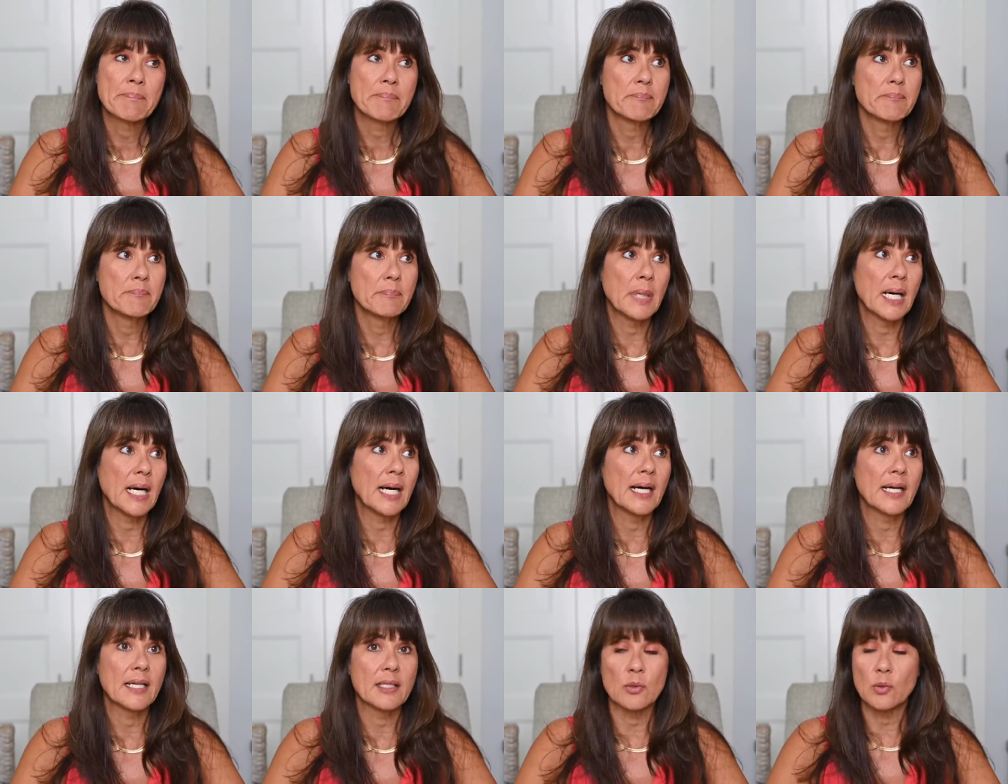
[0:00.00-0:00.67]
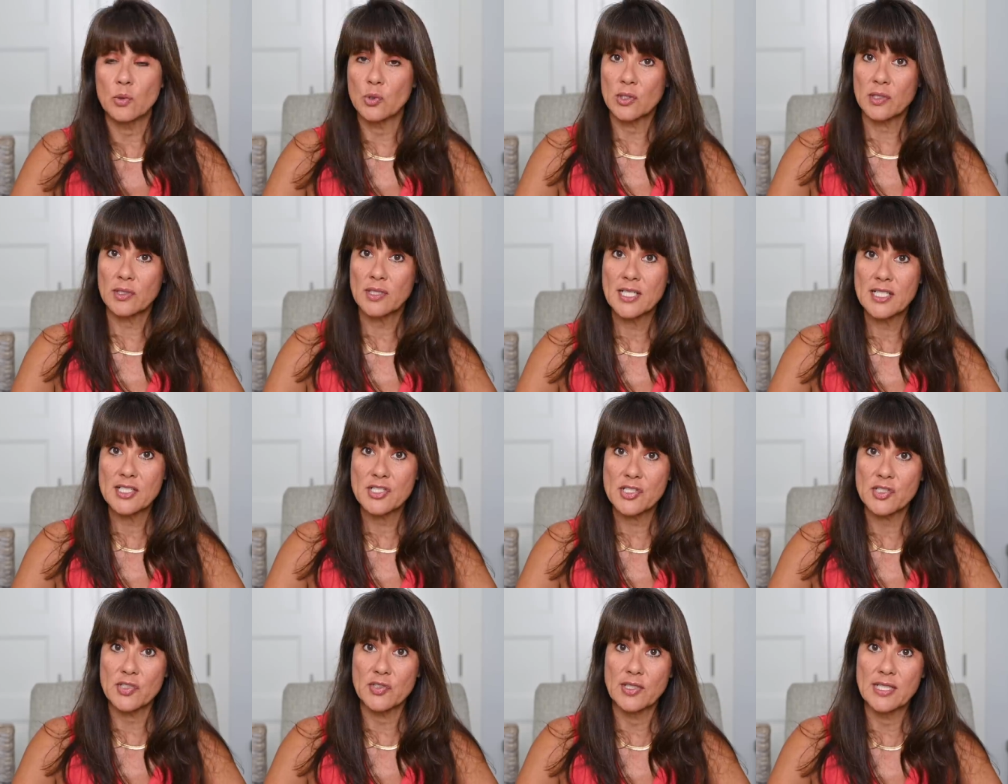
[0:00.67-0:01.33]
my order
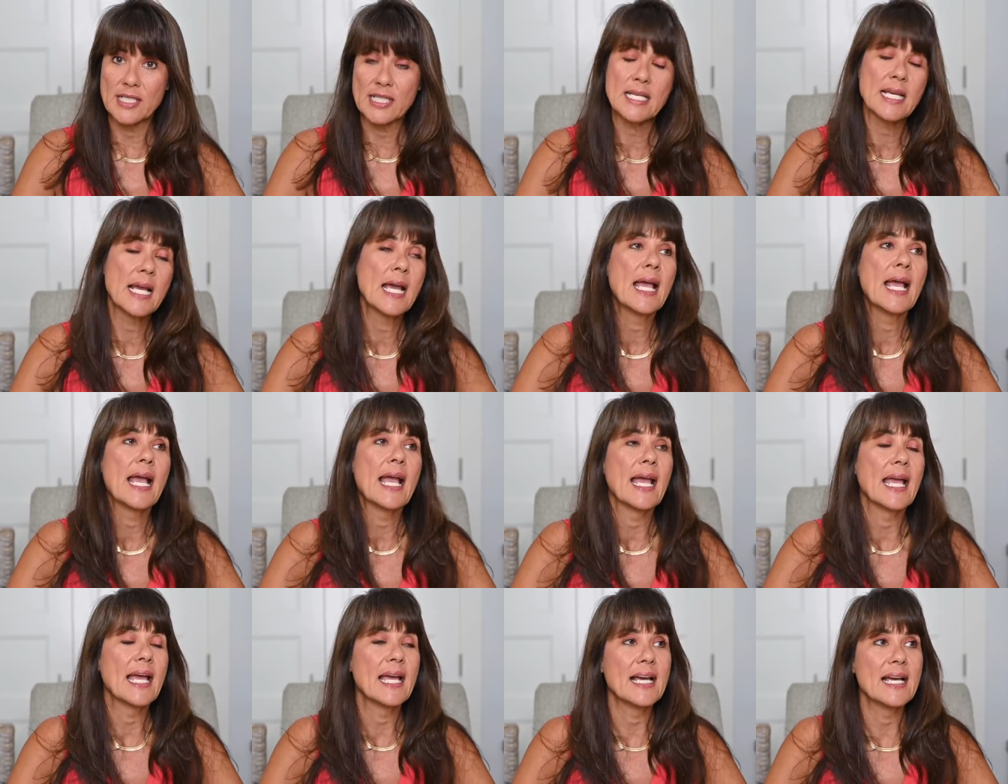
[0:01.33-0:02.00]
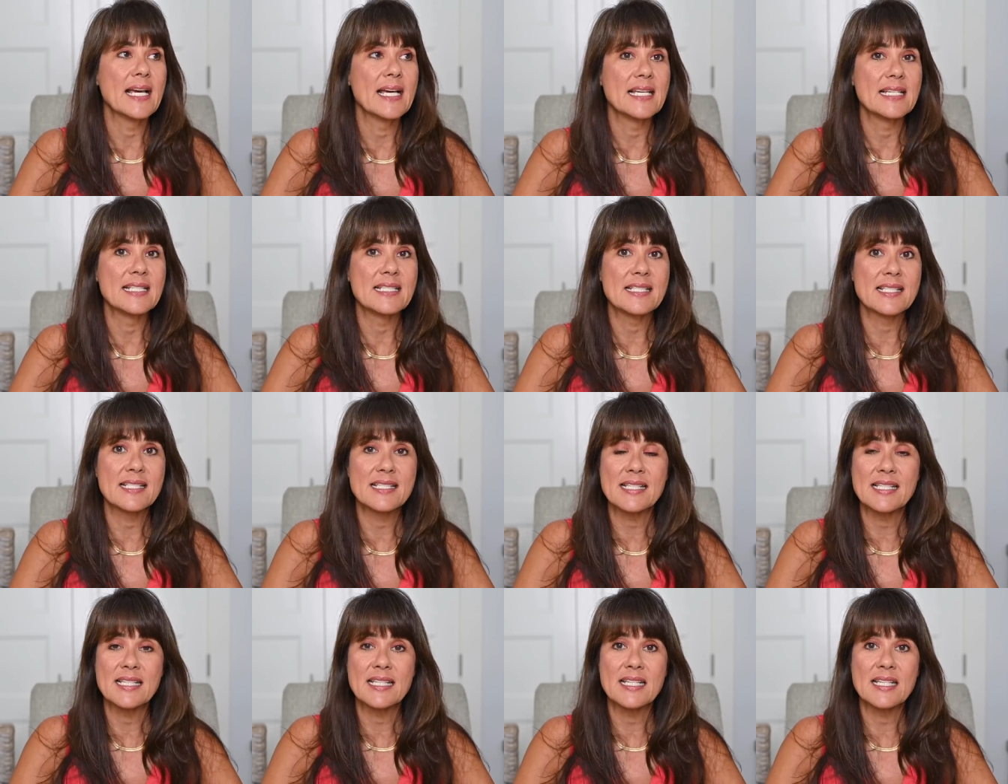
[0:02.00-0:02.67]
history and
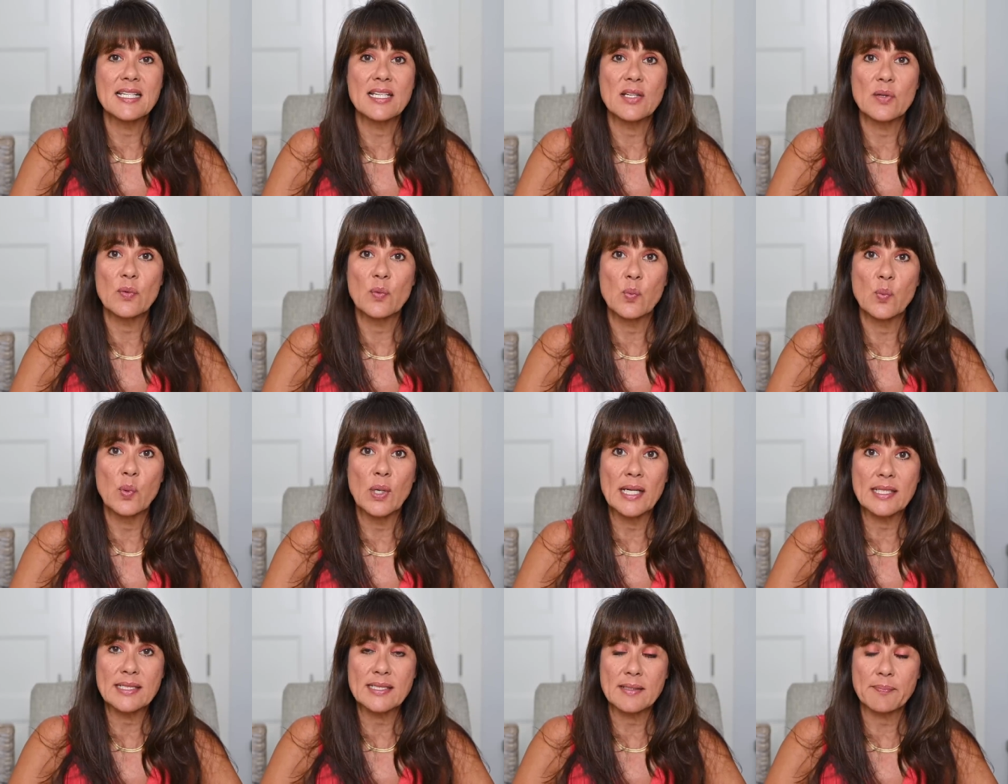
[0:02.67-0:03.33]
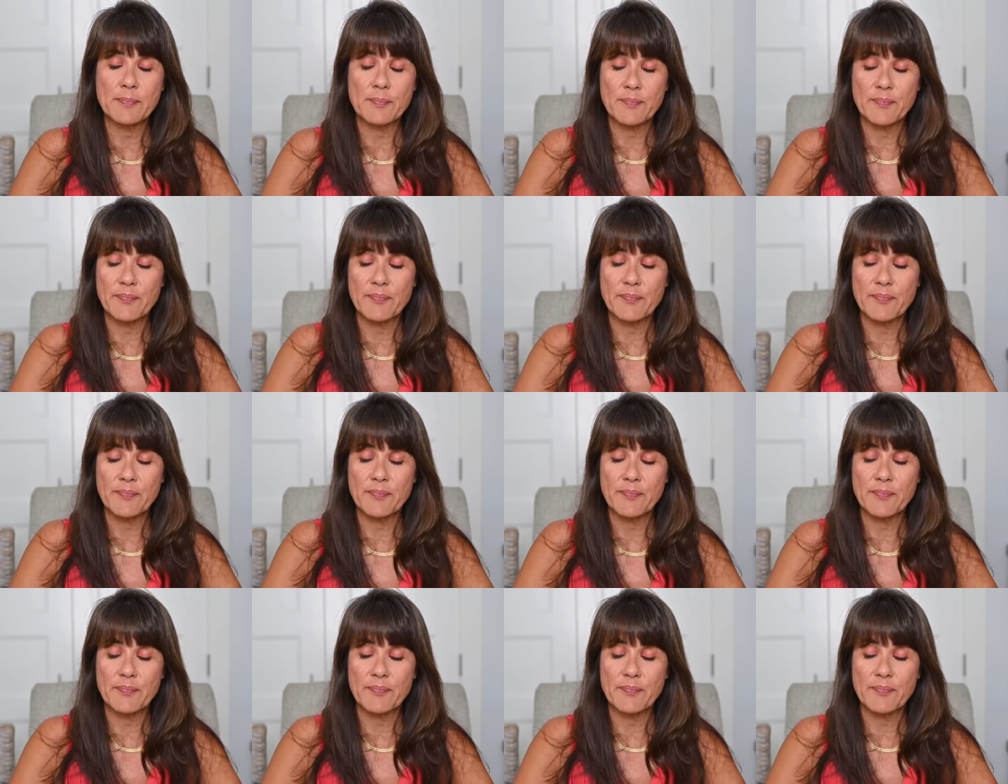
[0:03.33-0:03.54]
see what